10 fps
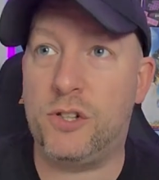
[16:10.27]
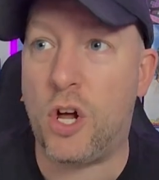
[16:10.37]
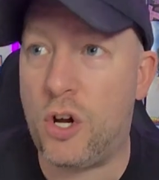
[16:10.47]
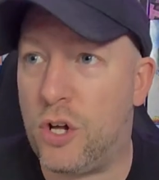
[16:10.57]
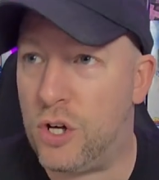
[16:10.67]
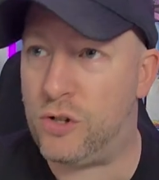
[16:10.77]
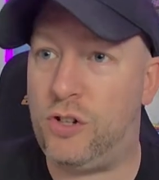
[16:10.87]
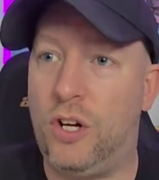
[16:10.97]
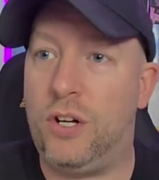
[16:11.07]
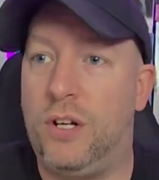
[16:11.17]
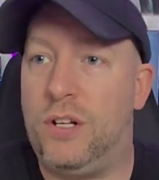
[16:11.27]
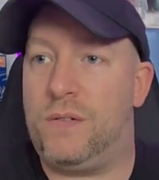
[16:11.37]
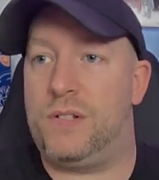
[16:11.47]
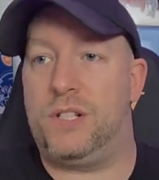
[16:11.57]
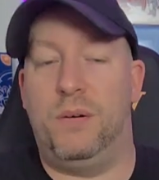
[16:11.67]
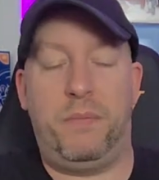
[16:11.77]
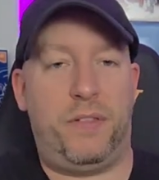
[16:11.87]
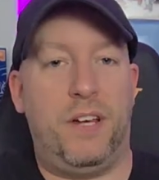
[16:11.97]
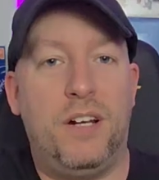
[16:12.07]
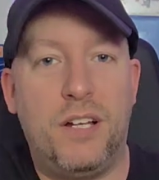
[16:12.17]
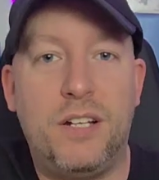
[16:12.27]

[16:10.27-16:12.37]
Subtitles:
do something